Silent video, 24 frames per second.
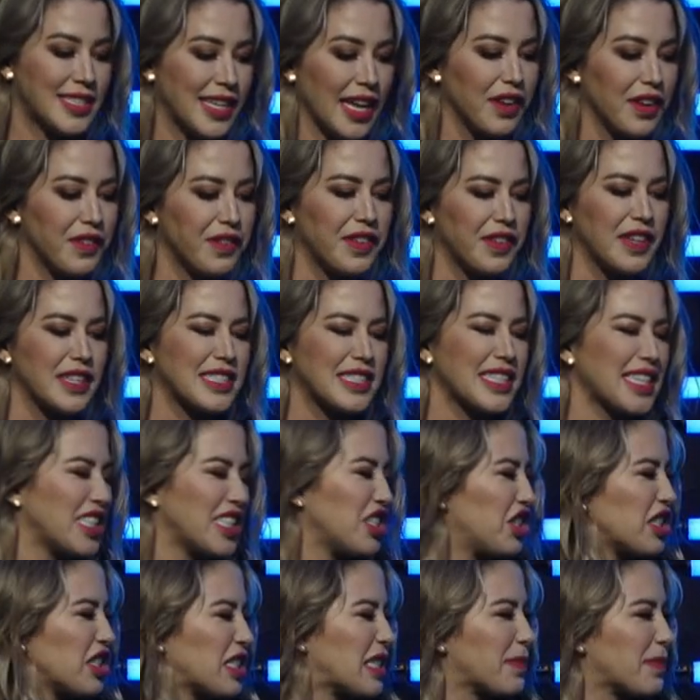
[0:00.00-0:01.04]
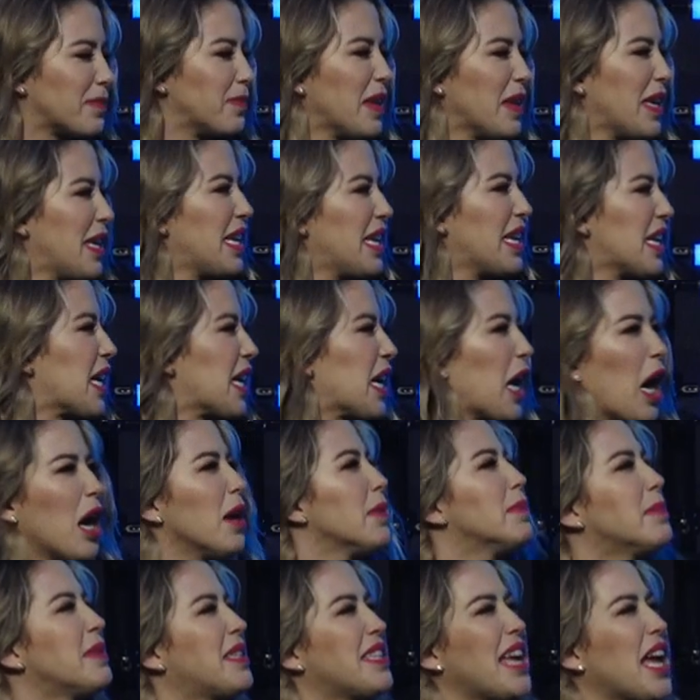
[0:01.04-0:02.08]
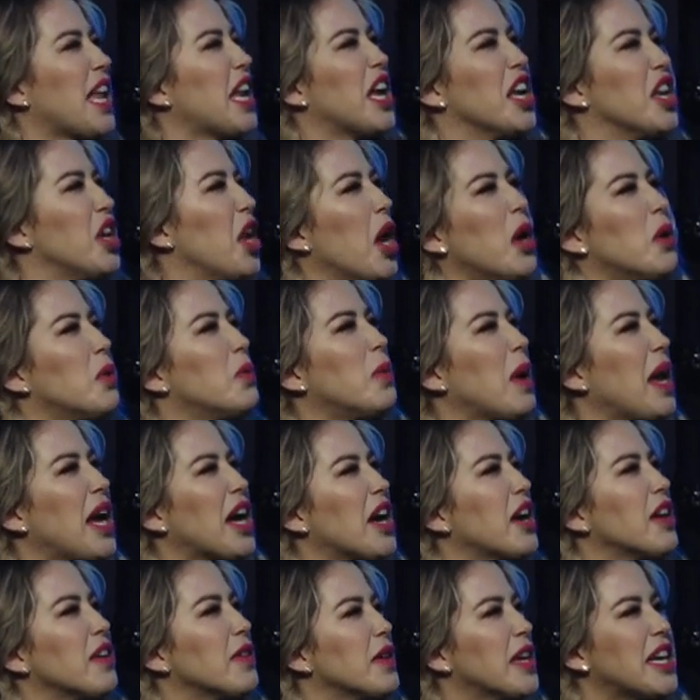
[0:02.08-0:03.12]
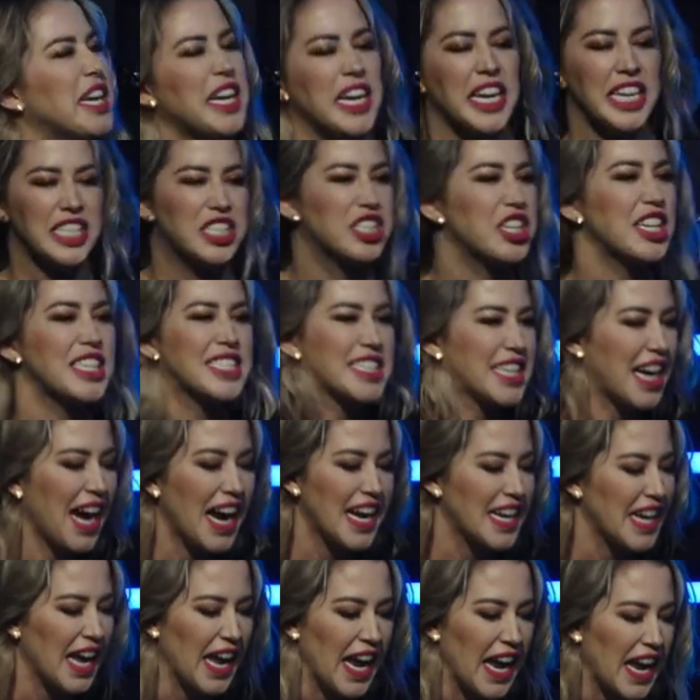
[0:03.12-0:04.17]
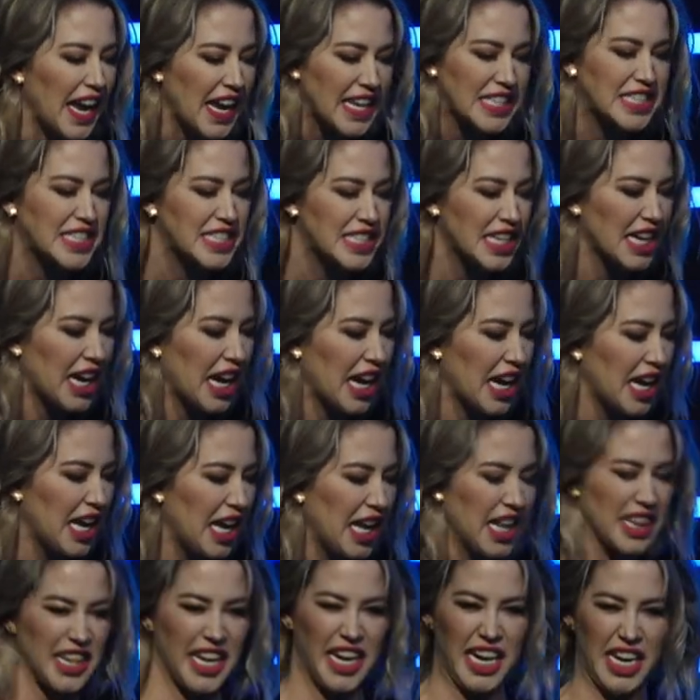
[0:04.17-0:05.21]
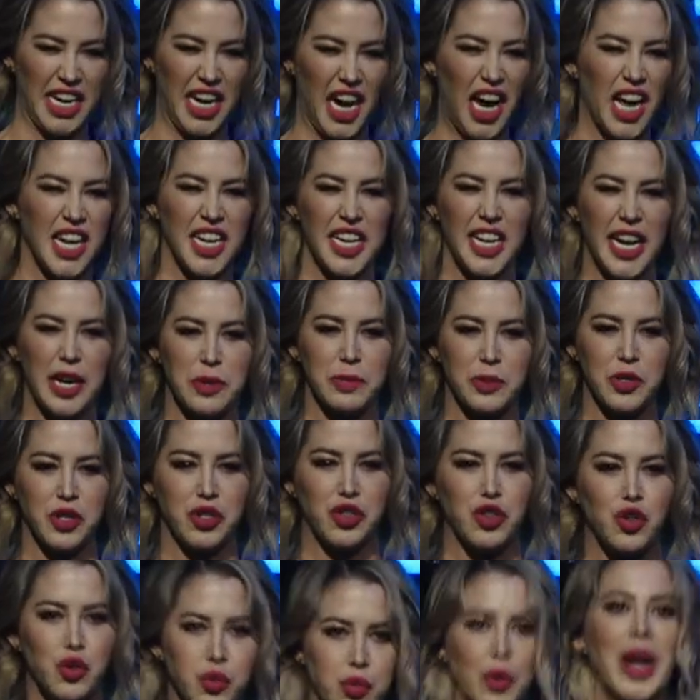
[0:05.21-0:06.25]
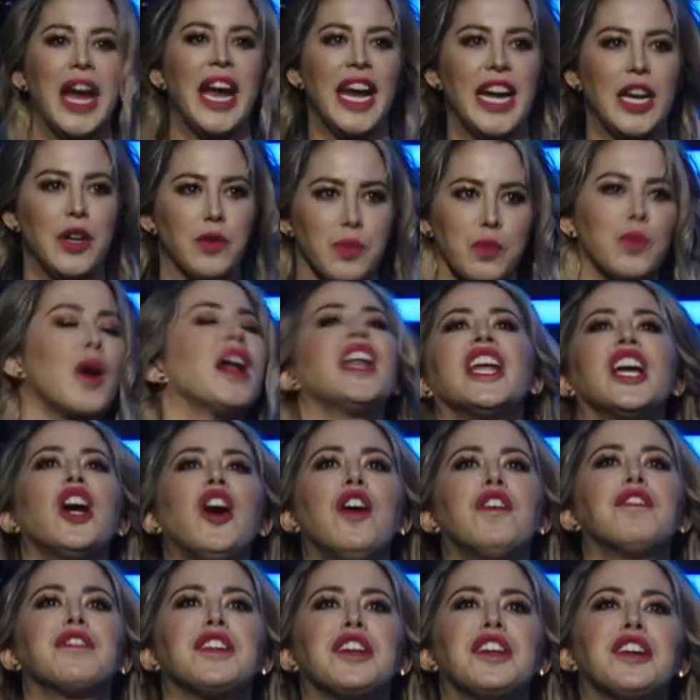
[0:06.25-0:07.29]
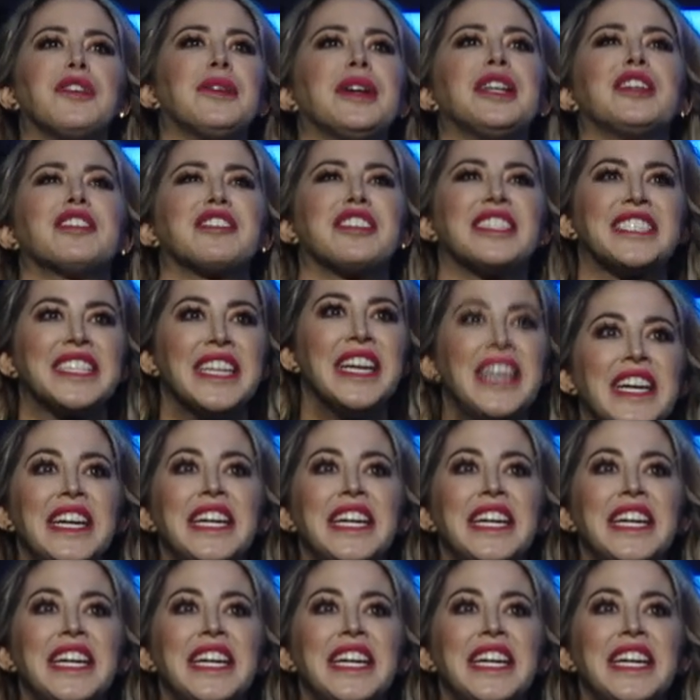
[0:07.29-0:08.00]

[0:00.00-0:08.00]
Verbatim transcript: that it feels like it just comes out of nowhere. It just kind of hits you like an unannounced train running over you, and you're just